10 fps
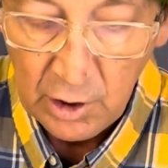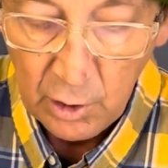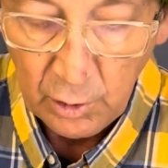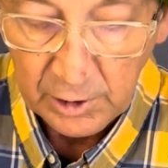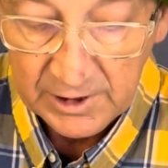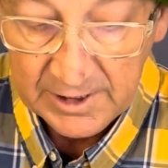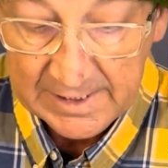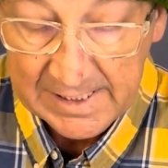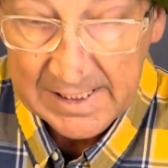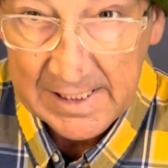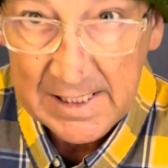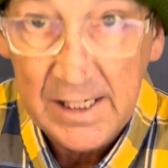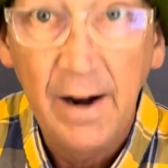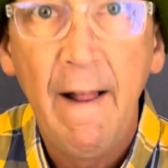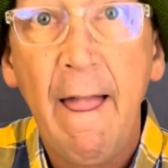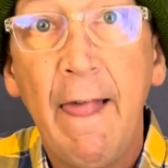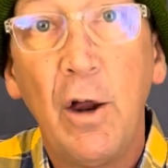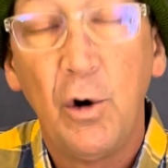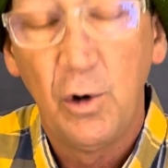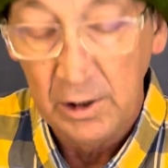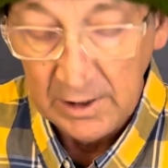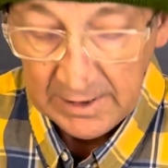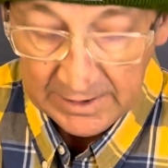or ts or